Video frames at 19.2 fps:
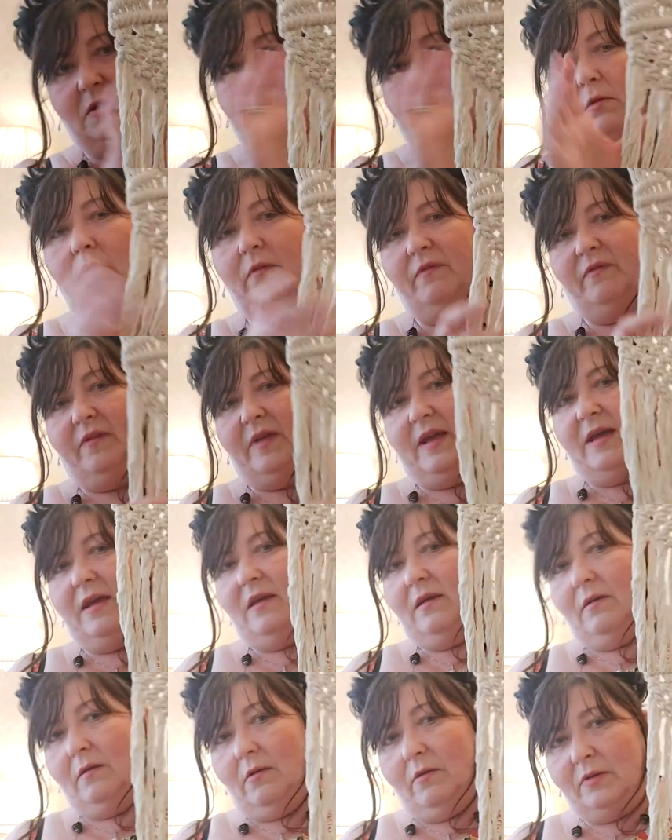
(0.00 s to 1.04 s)
it's
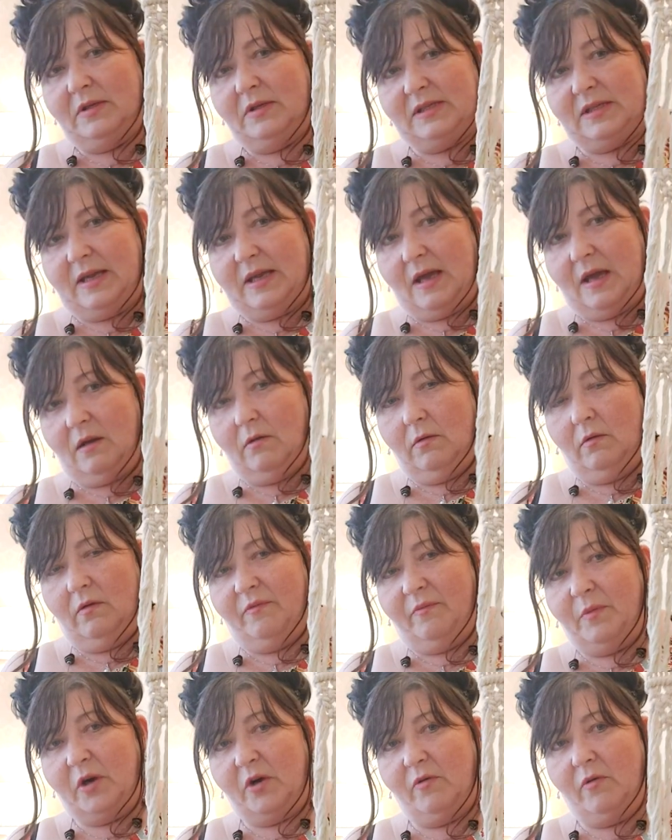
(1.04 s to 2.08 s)
lovely. Honestly, I
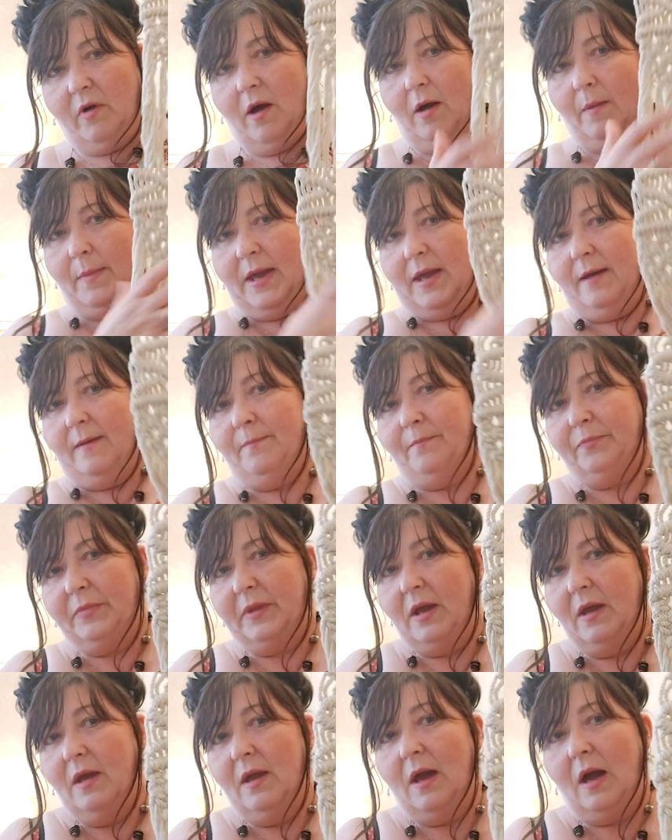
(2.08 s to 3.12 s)
love macramia.
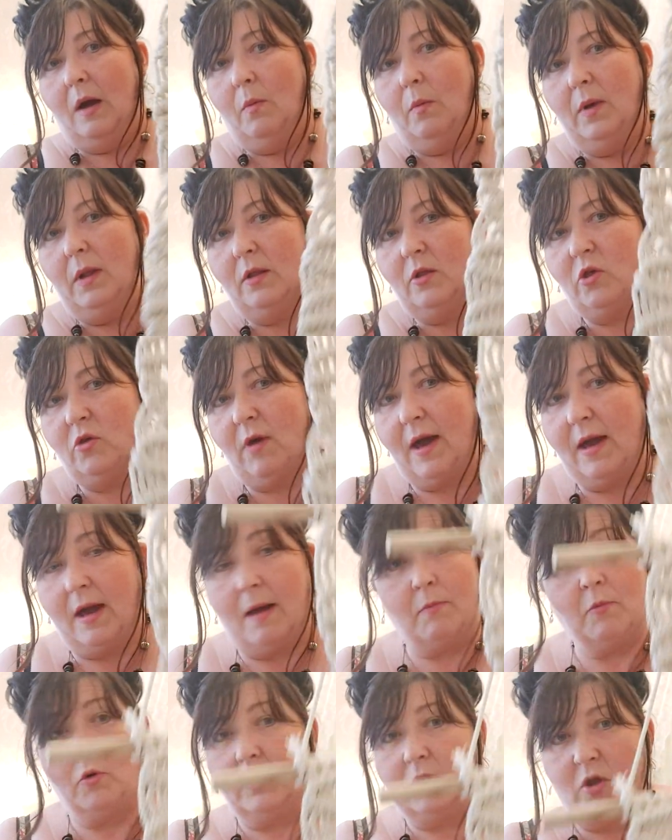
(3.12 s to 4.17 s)
I'm
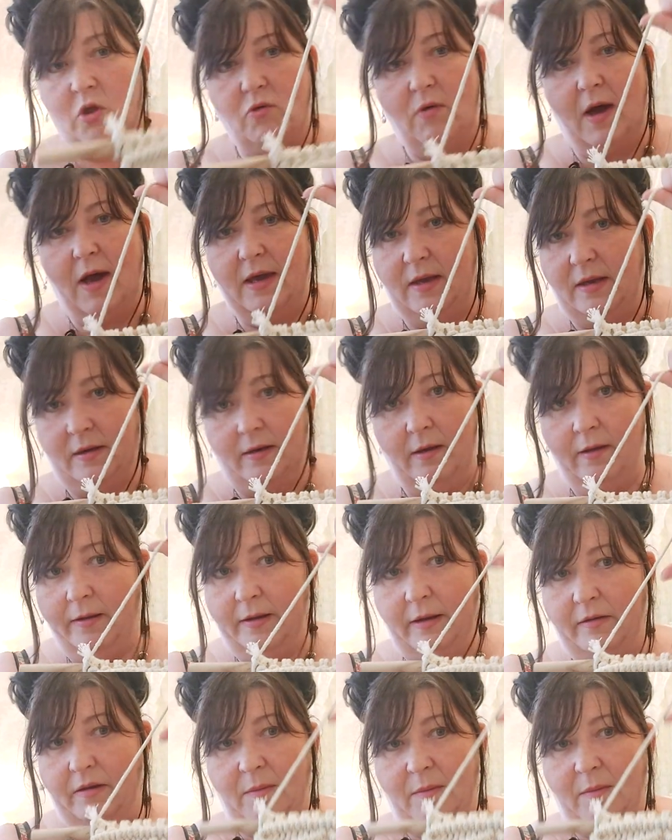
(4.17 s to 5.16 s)
going to try and learn how